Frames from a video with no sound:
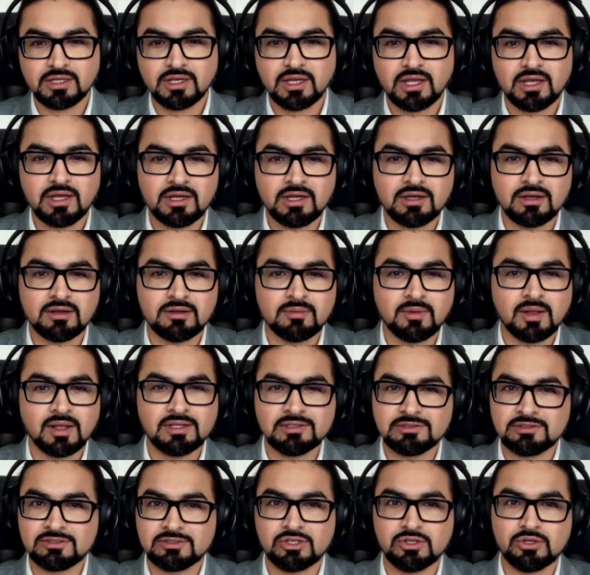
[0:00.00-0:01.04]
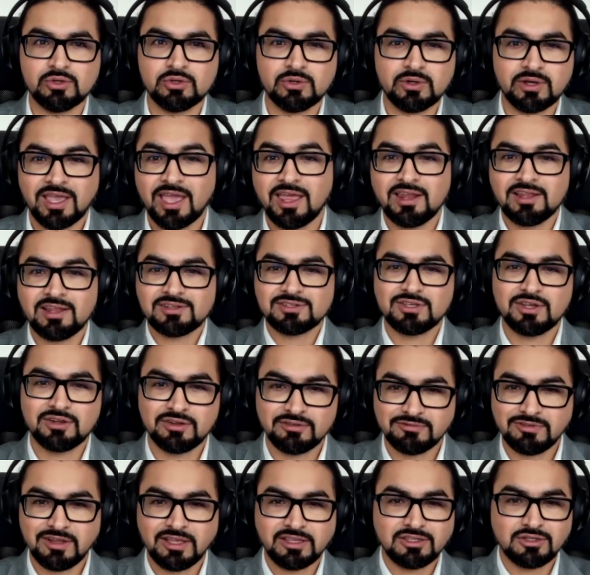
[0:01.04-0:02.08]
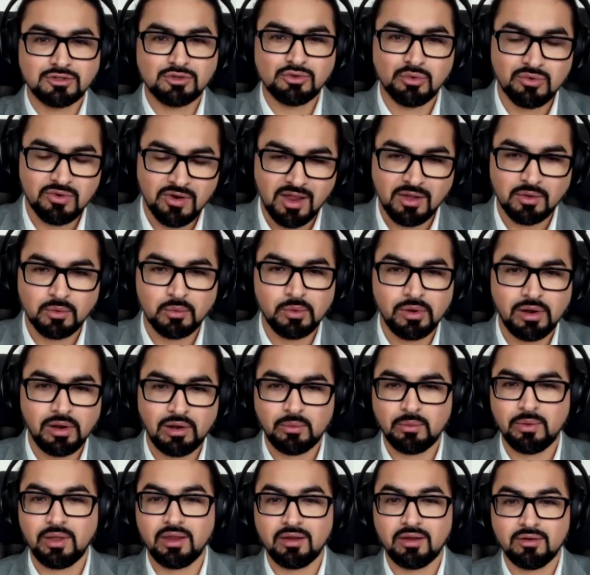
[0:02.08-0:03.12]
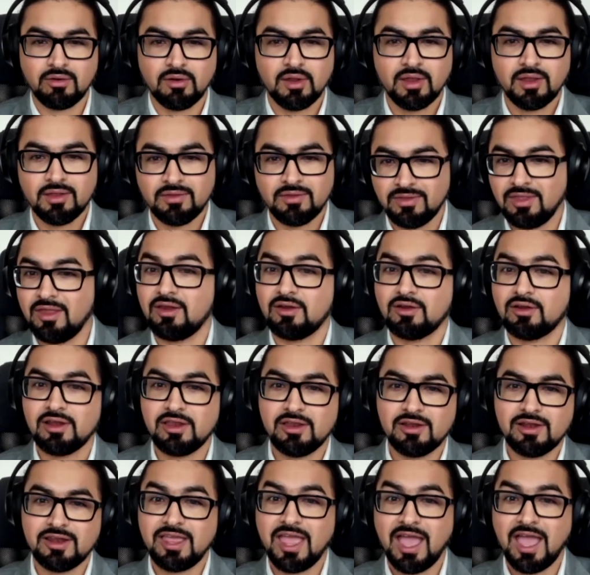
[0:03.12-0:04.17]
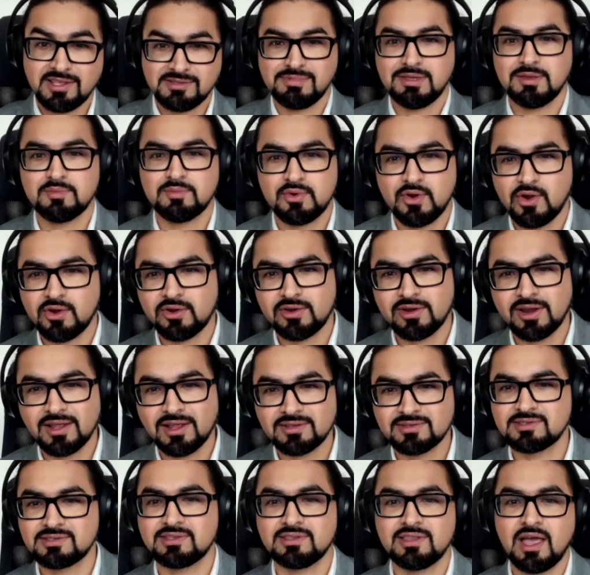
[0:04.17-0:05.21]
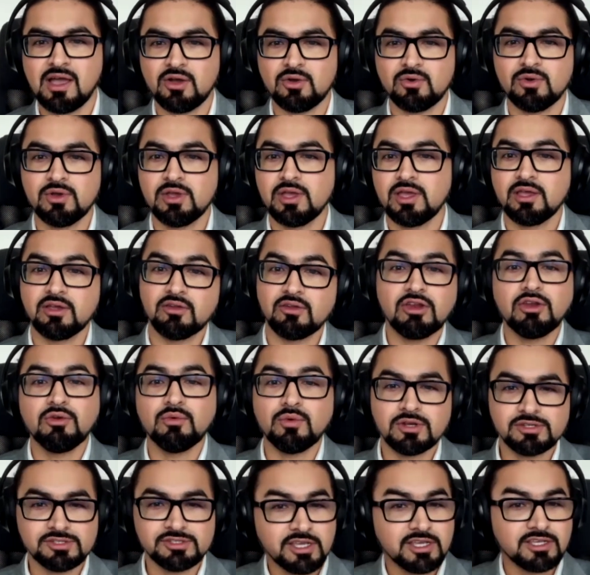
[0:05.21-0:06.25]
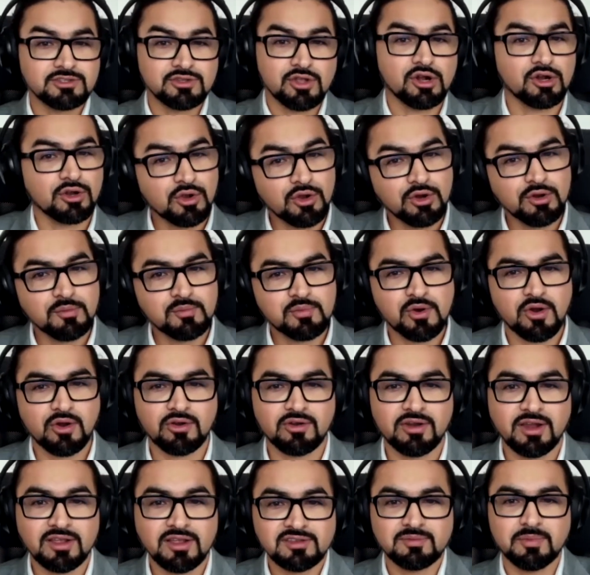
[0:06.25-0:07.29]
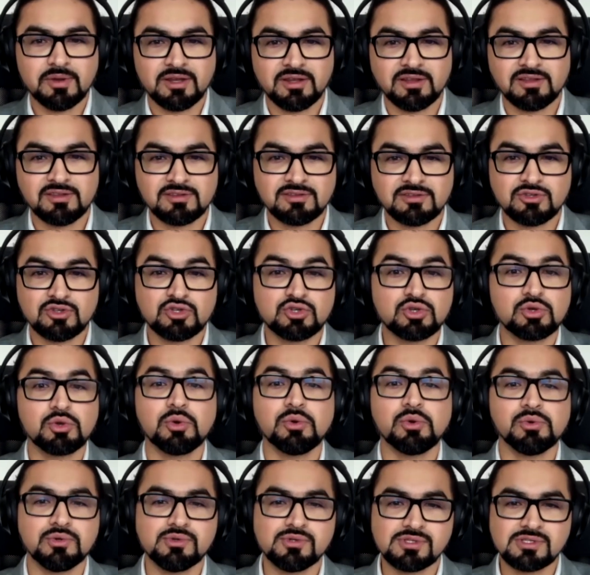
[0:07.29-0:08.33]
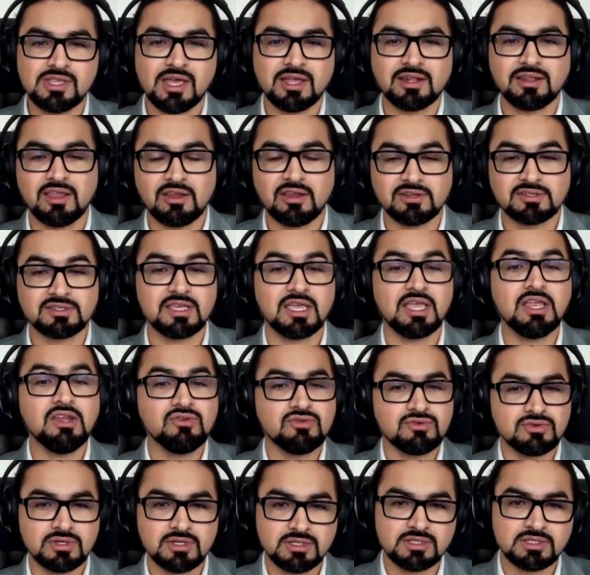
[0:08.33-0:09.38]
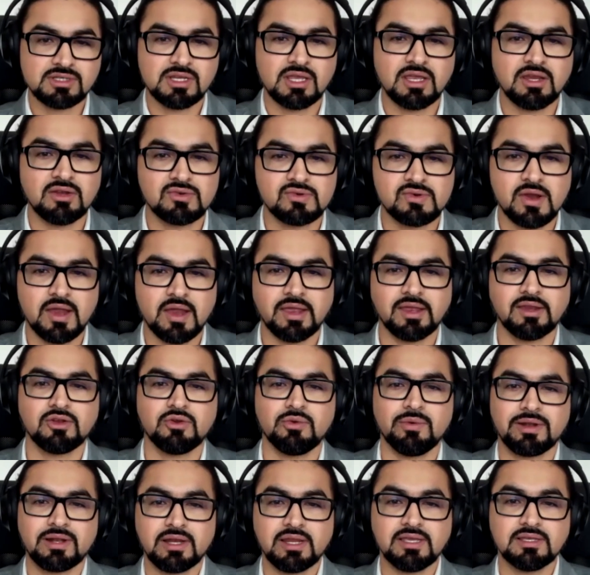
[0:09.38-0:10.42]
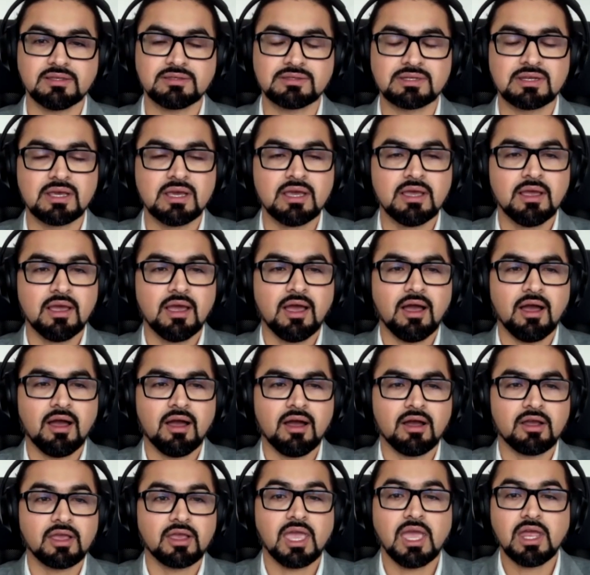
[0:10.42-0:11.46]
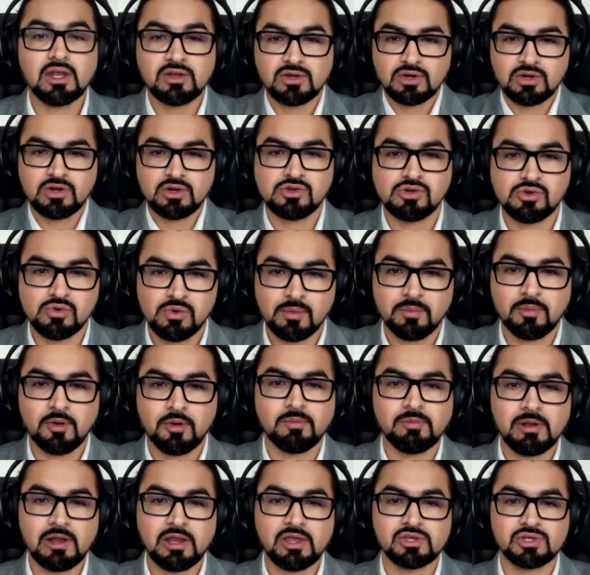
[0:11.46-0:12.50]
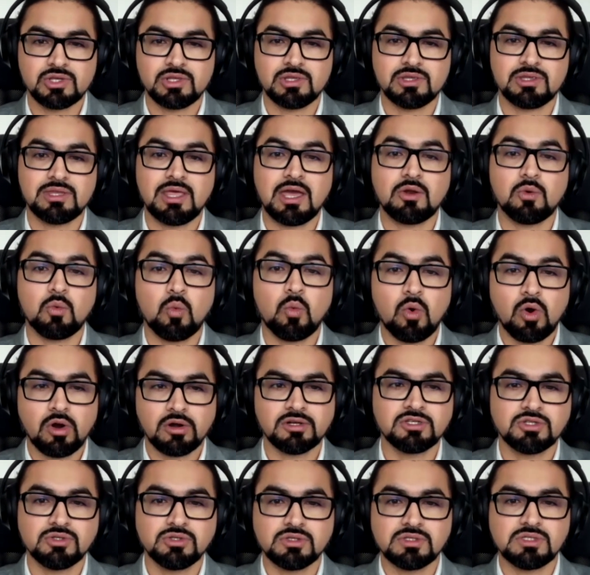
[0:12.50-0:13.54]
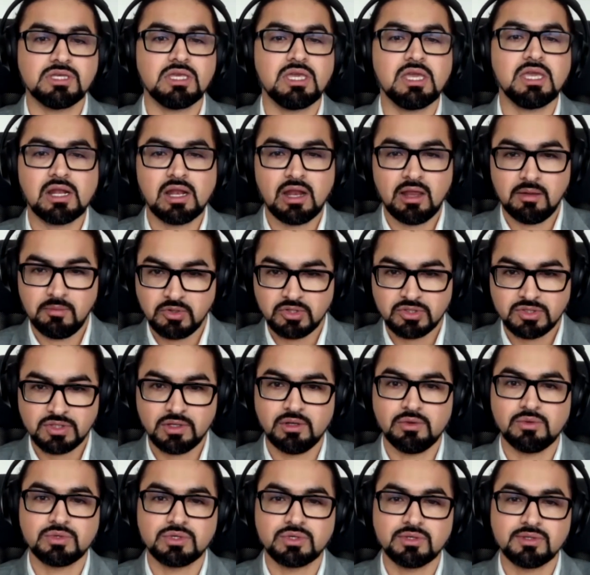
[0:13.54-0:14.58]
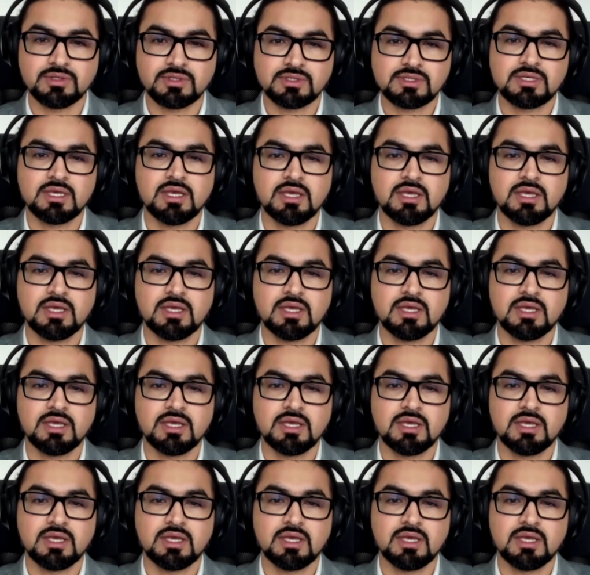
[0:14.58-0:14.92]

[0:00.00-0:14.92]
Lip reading: And so, again, it's sort of like the two-track world where there clearly has been progress. Now, greenwashing is not good progress, but it shows that there's interest in trying to at least cater to a population that wants to see climate solutions